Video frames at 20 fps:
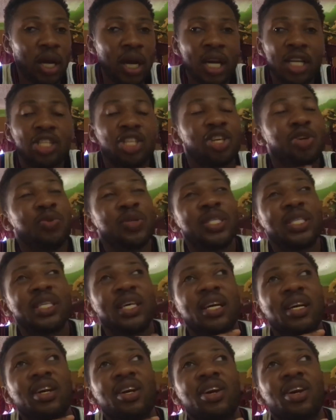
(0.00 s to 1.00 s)
So you see
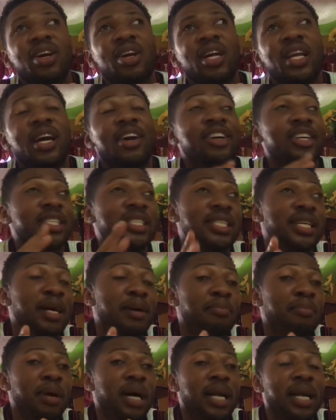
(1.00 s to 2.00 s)
a girl or you see a
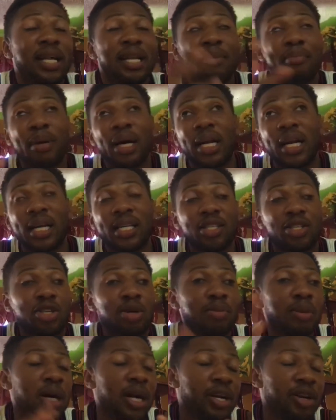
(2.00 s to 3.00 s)
man and the man and
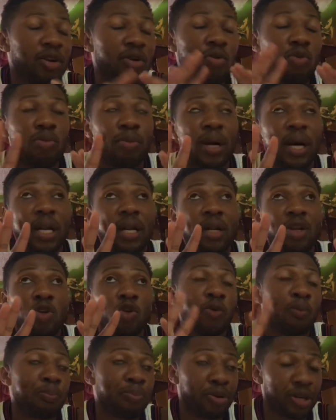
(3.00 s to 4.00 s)
some or the woman
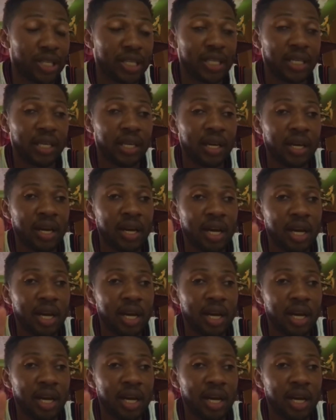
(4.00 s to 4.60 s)
look pretty,